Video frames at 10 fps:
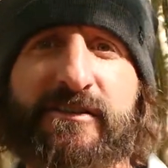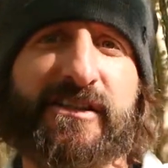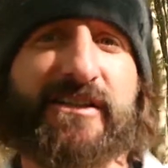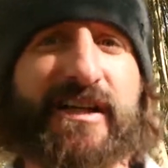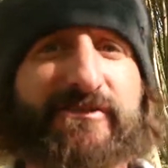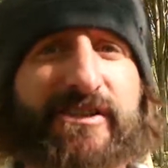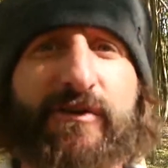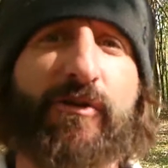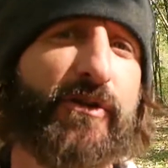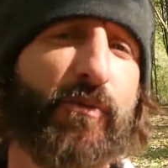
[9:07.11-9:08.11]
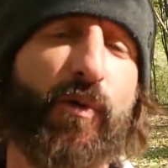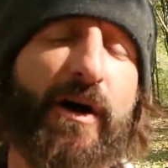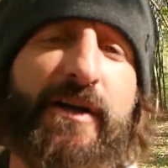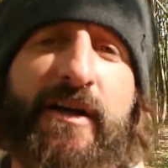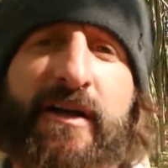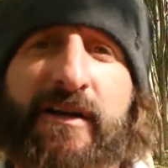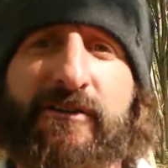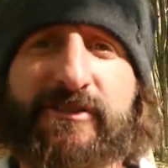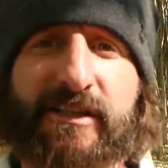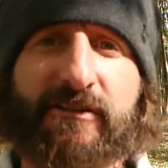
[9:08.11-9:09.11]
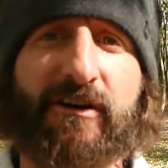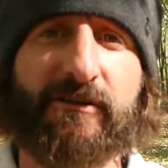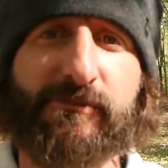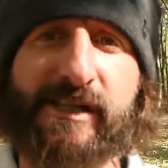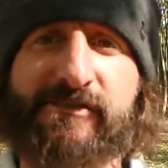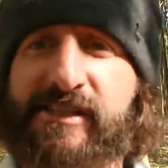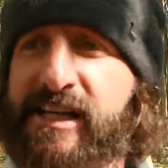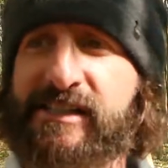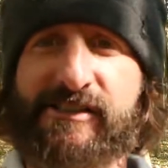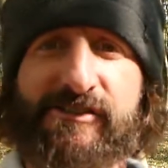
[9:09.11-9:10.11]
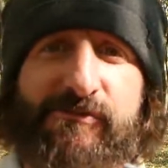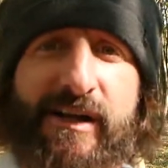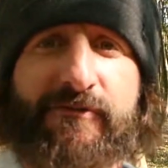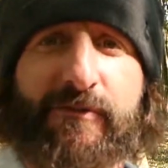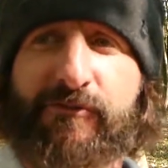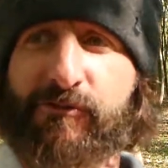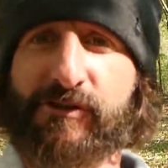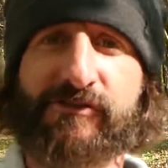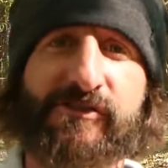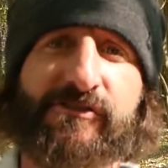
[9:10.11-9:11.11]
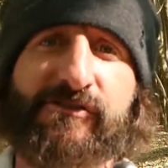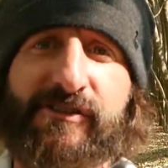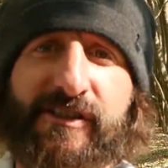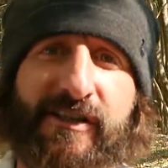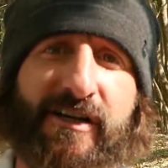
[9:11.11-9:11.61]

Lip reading: I've seen only one. It was like a long black snake, and it just ran from the forest into